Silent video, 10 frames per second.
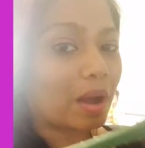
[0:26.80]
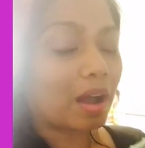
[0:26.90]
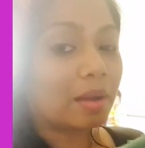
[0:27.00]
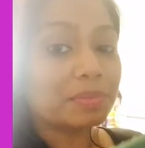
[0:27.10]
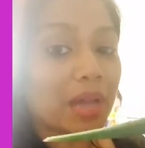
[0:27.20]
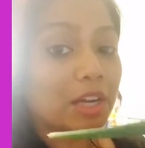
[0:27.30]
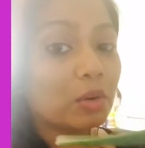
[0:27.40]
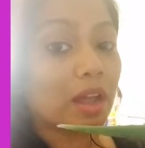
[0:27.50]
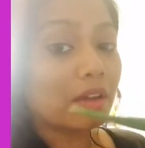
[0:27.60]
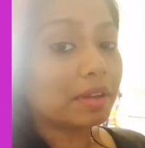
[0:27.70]
I
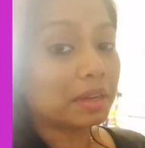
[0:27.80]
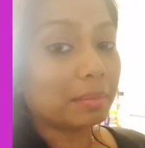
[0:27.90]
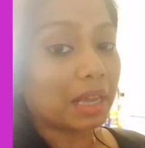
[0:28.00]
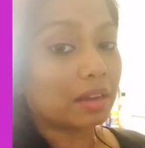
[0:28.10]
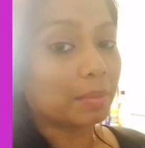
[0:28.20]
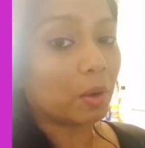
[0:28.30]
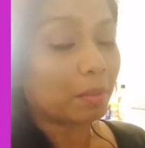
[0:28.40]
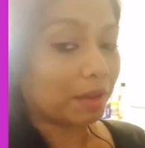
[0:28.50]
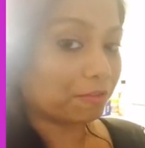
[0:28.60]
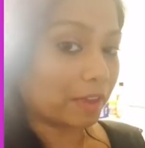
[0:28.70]
don't have any makeup
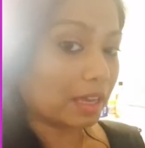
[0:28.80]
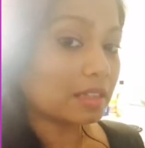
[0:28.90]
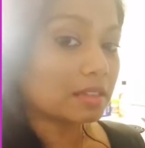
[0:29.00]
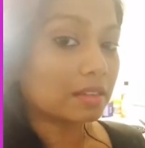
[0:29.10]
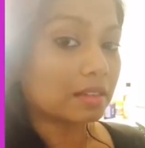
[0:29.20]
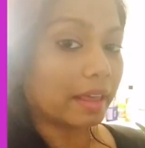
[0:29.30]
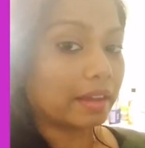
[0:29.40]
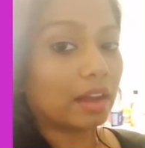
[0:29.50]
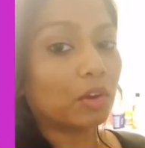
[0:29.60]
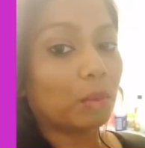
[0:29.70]
on my face
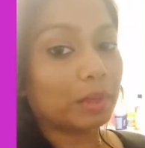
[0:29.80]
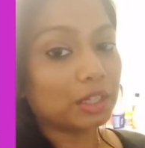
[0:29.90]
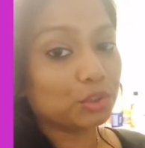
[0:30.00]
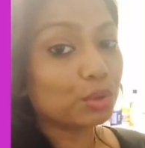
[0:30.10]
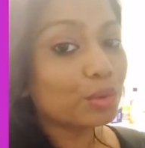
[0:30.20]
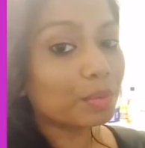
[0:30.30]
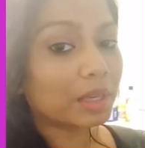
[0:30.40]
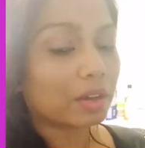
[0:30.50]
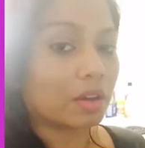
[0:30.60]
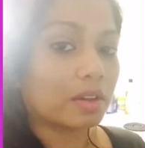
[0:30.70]
like I normally do
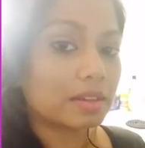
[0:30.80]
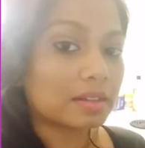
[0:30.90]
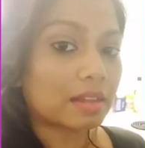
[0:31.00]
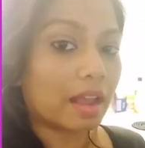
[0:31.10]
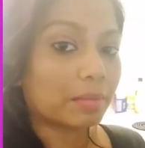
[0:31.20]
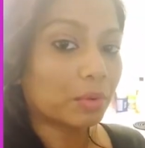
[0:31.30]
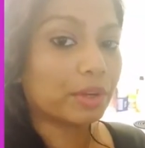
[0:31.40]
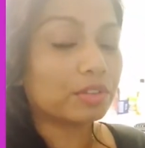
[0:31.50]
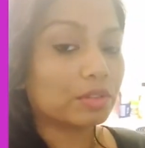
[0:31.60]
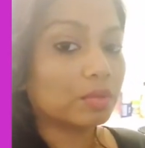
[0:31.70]
because
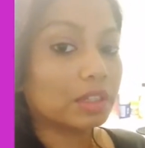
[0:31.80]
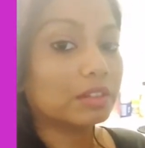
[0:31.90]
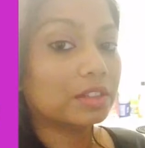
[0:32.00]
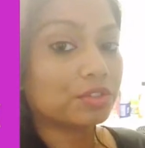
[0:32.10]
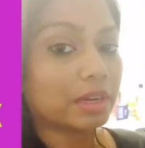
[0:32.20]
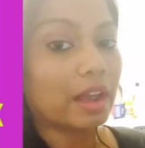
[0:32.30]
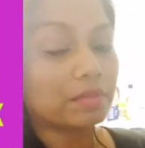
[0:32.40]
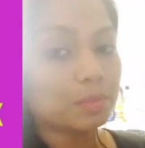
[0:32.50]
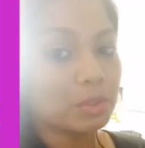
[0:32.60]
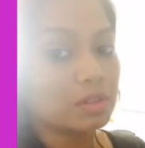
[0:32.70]
we literally
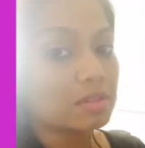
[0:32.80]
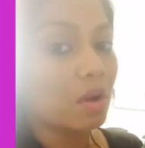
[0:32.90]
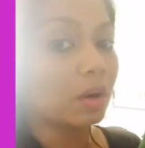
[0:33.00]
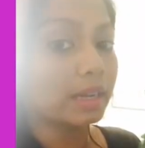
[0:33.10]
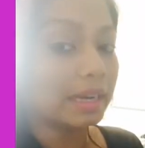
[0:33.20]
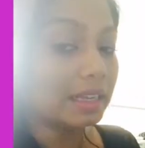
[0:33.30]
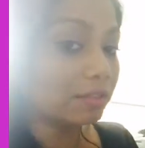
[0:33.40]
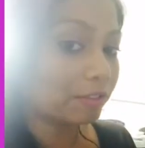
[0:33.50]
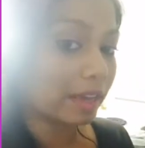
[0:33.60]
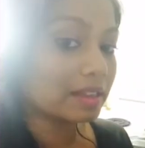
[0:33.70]
have to put this on a
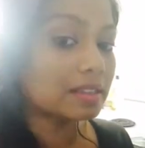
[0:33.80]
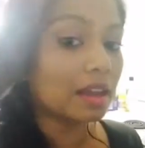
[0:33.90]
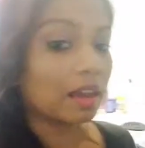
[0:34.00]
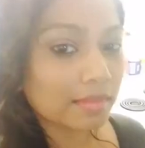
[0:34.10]
clean face.